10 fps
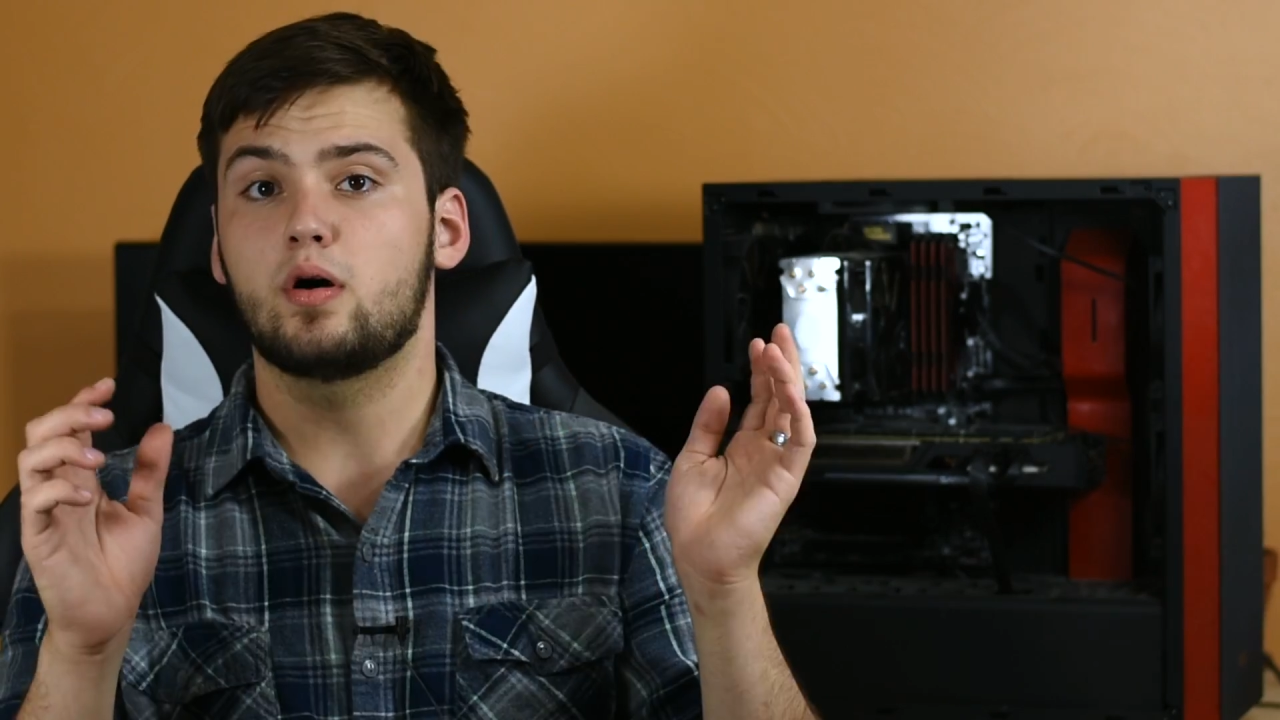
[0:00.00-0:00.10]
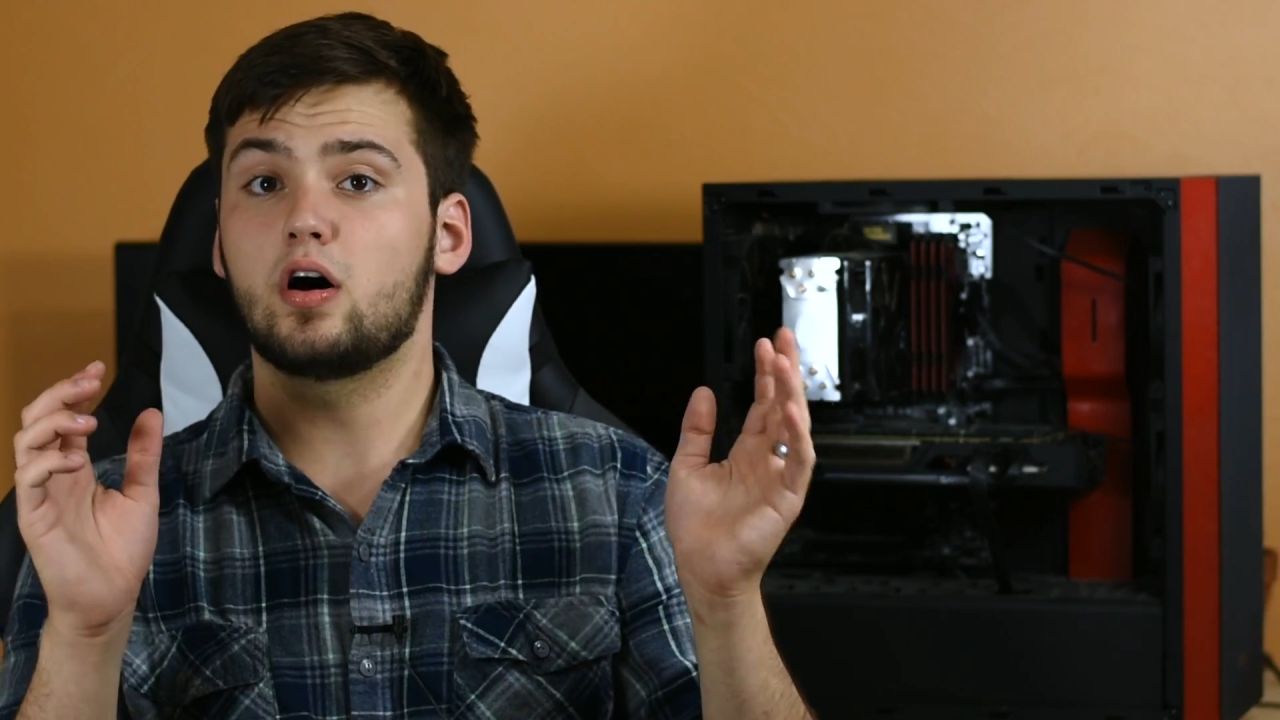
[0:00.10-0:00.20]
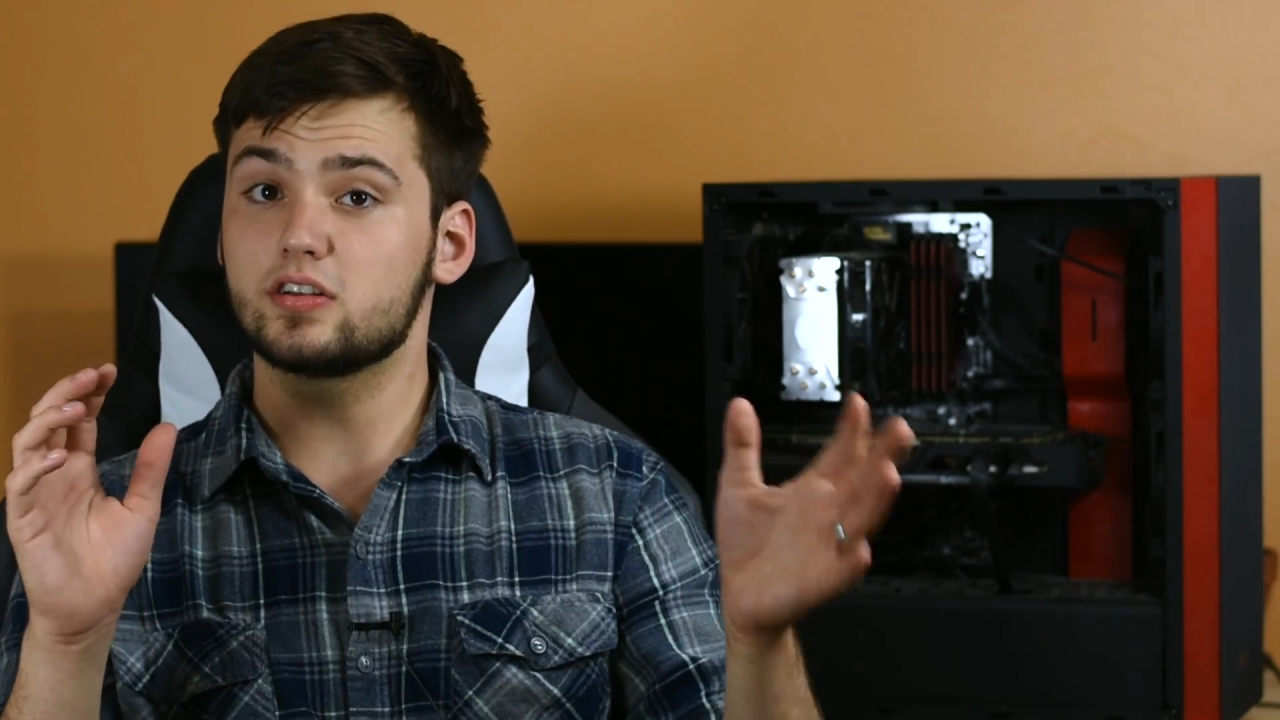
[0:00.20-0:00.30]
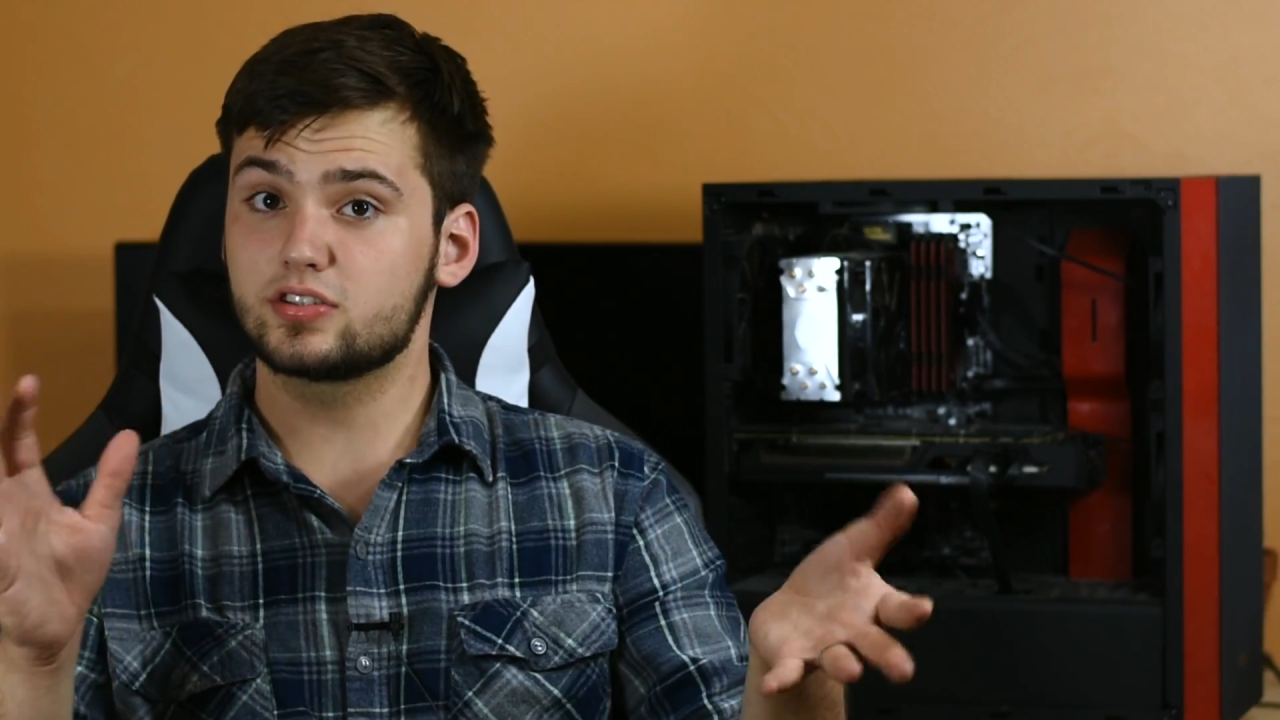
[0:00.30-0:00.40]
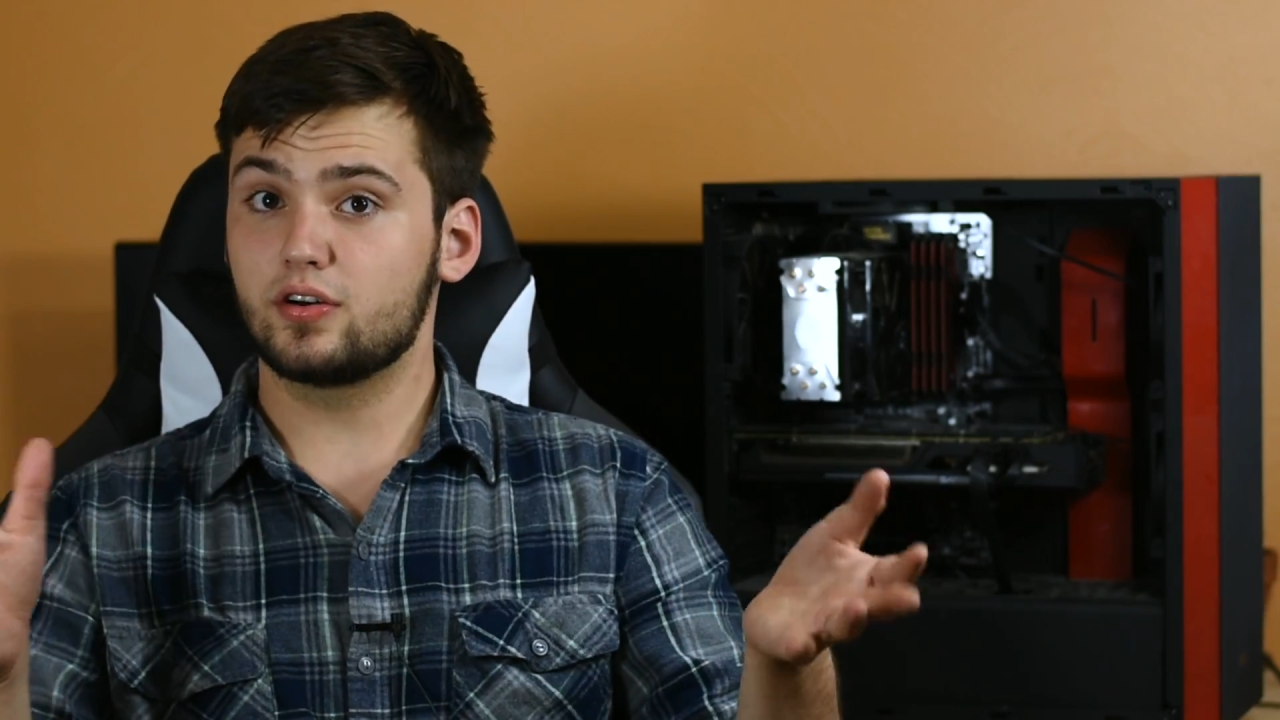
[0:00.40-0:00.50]

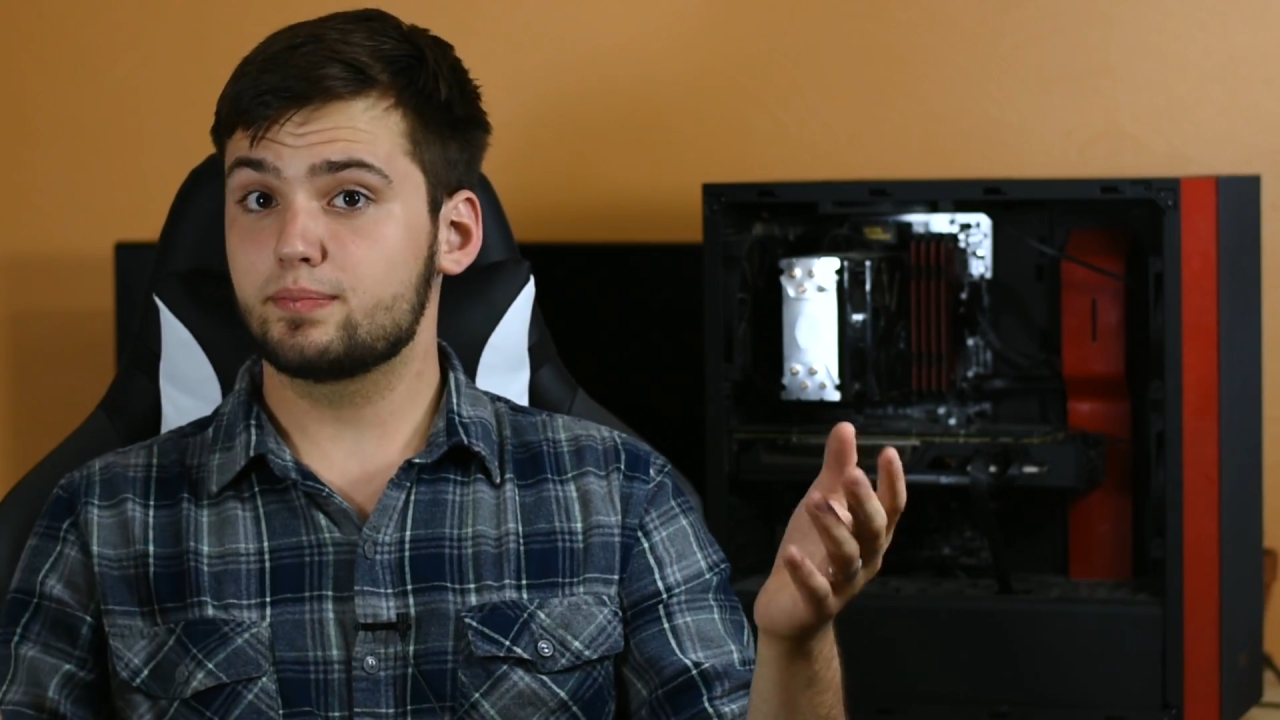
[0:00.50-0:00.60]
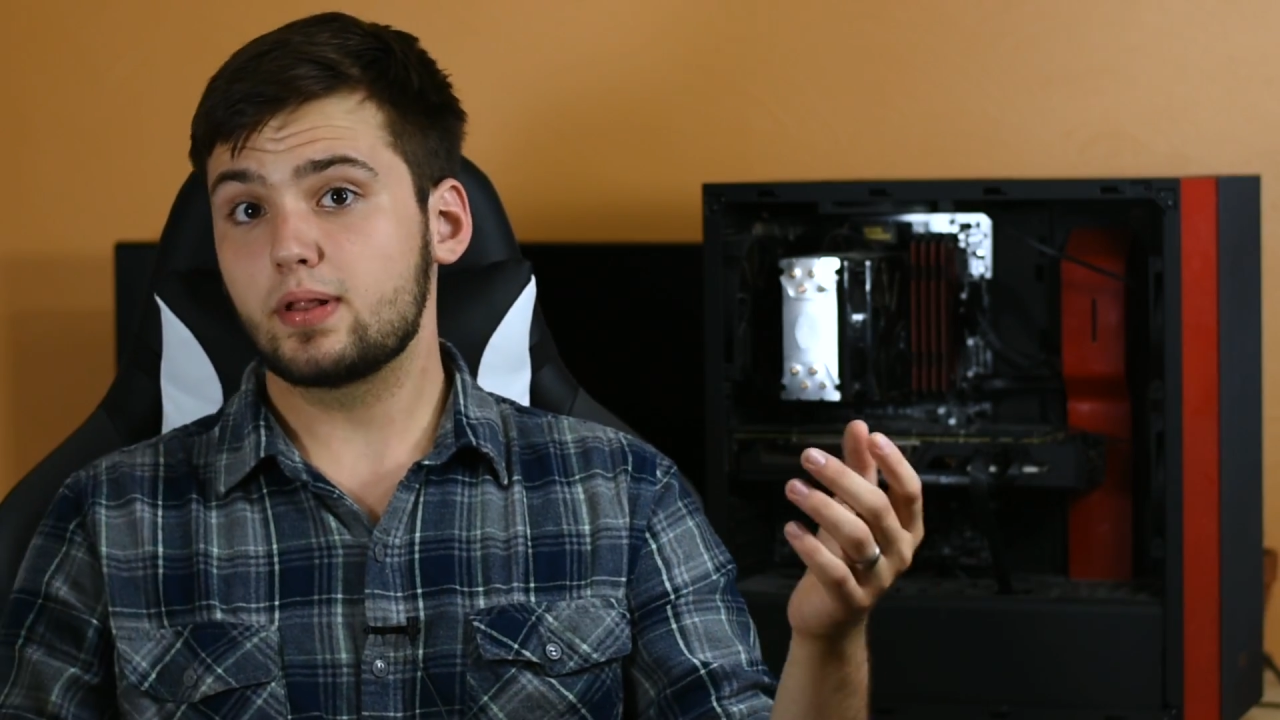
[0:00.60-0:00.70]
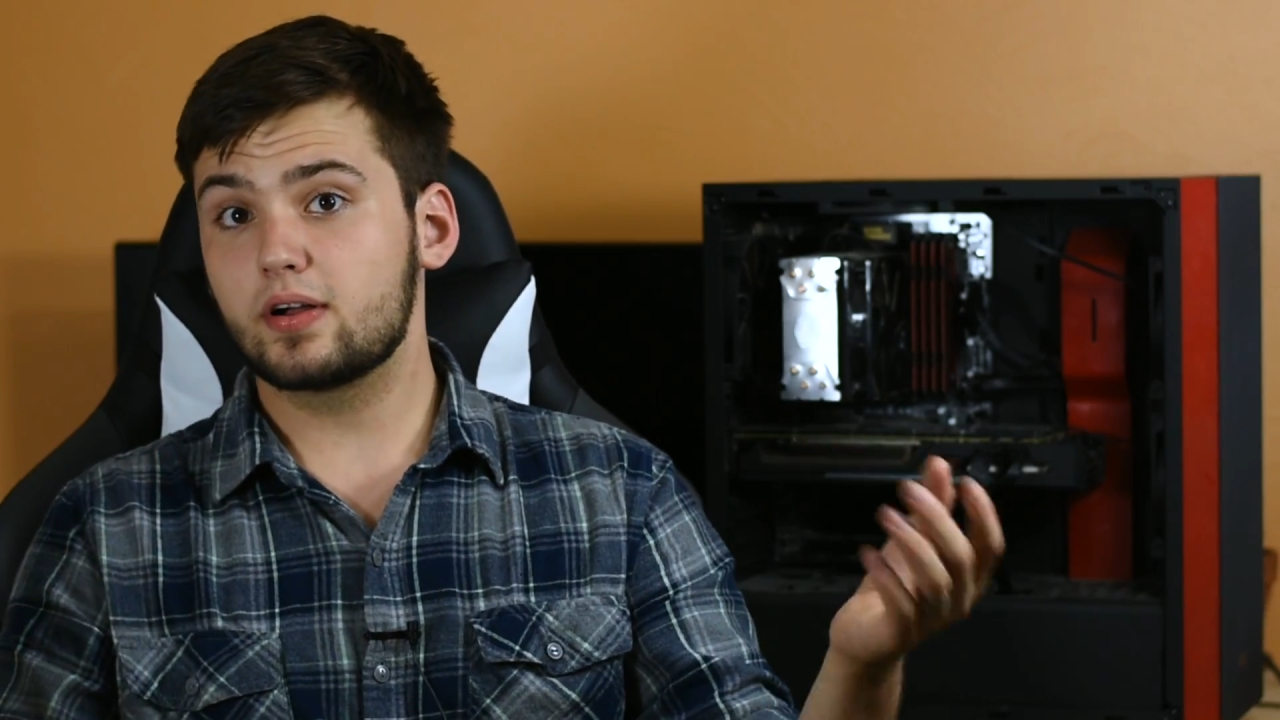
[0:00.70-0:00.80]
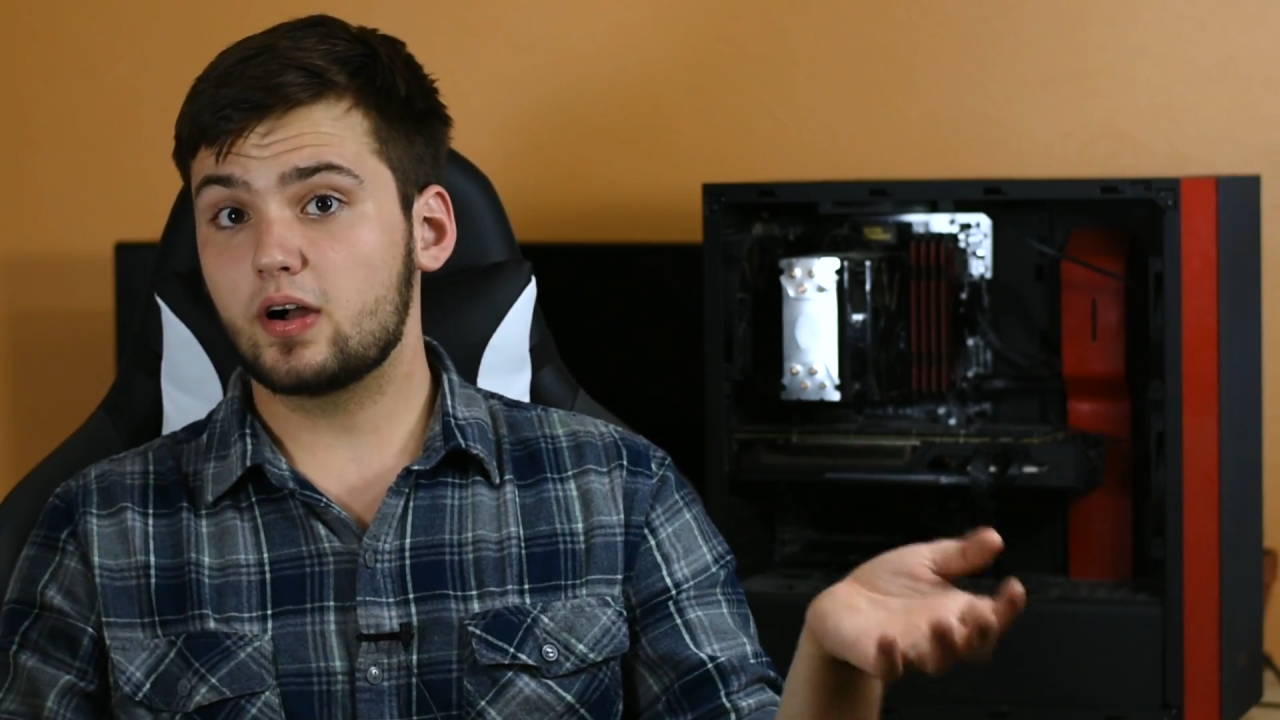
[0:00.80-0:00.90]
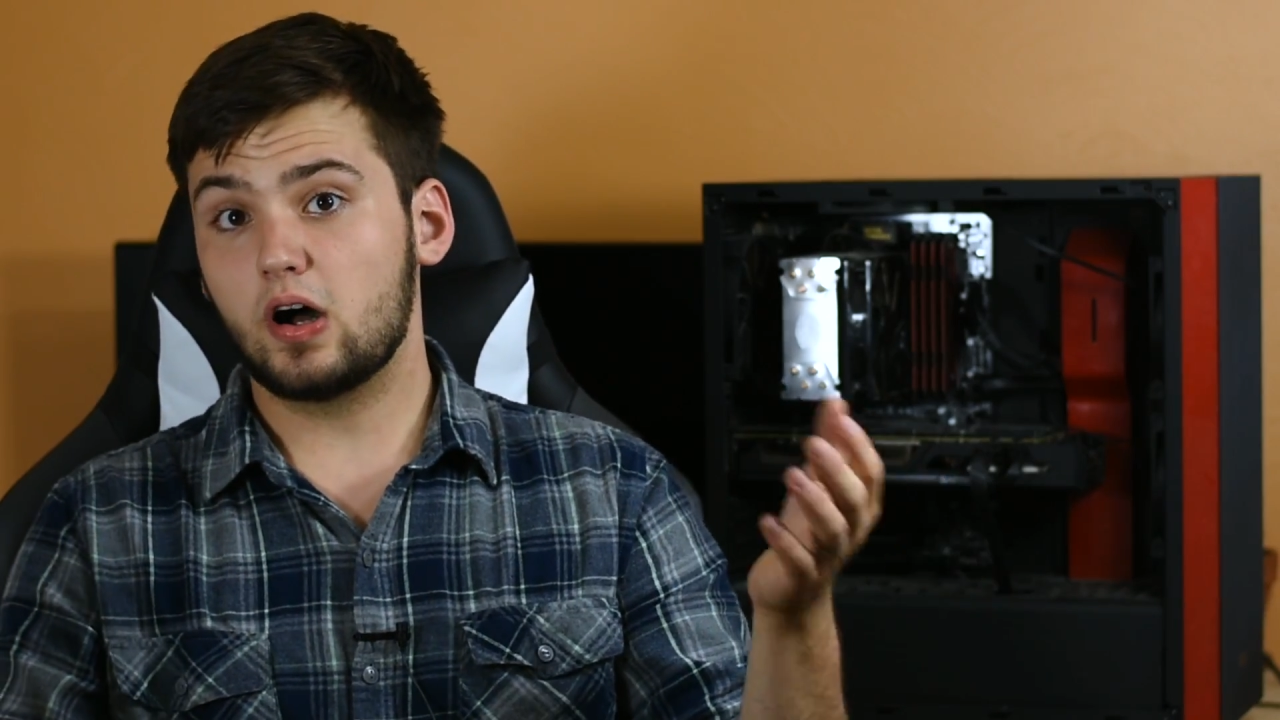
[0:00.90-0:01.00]
Also unplug